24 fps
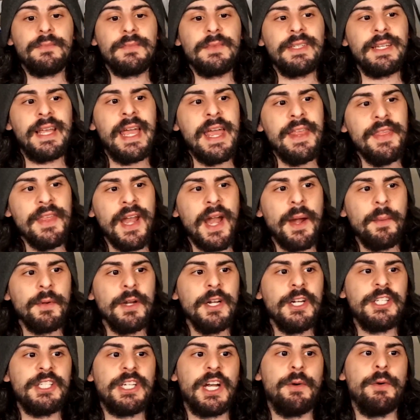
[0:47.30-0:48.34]
and then I'm
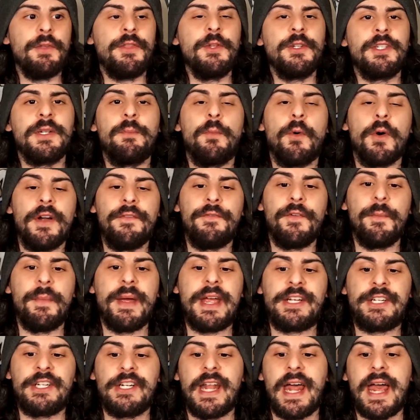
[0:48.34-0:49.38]
going to share with you some more
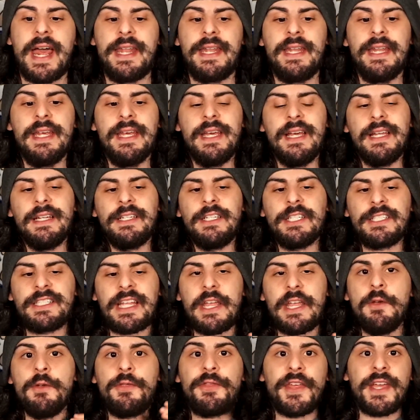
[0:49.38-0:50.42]
information and just
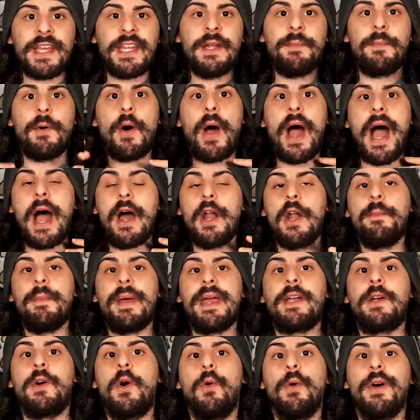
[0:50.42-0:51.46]
get you thinking about how to
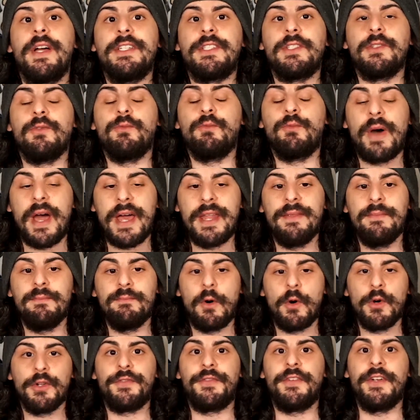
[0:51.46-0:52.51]
make coins when
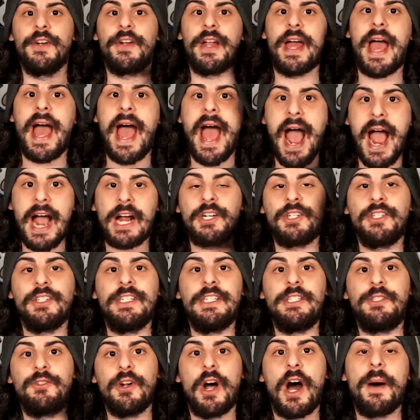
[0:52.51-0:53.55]
most feared
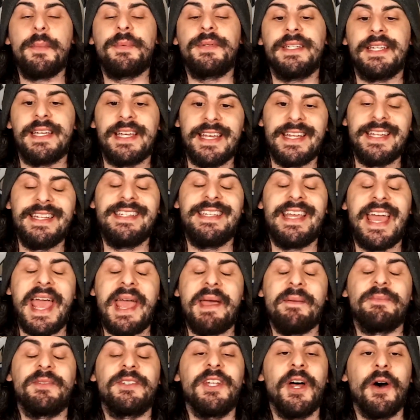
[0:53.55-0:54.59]
actually drops in
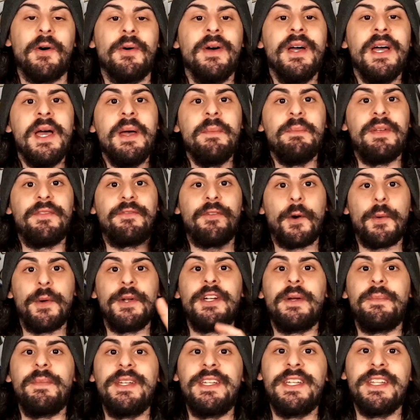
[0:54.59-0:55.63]
game. So before we
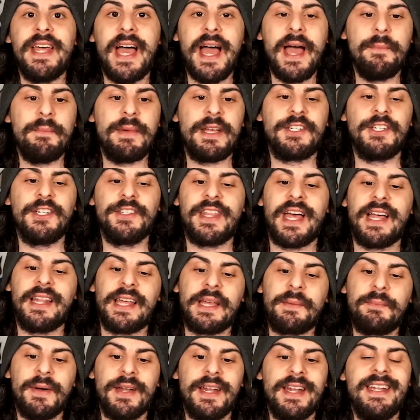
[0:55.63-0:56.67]
jump into that, make sure to hit that
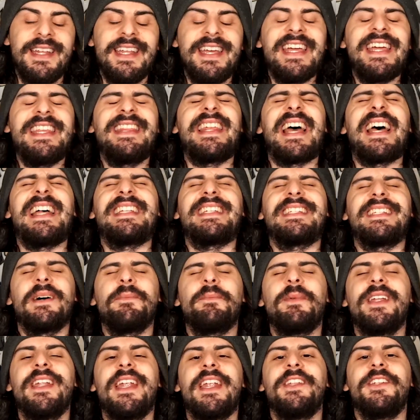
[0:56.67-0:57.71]
like button, hit that sub
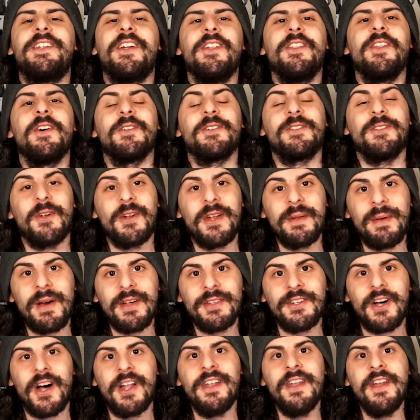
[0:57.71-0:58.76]
button, and turn those notification
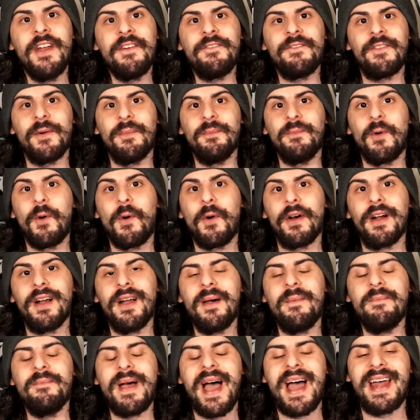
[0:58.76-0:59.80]
bells on for
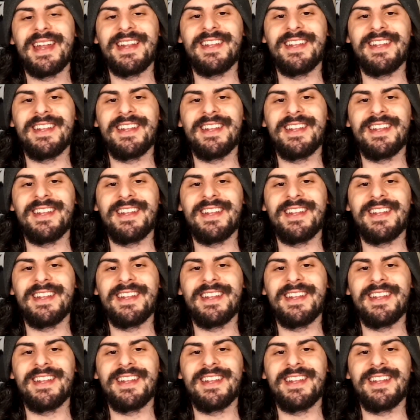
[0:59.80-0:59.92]
more Madden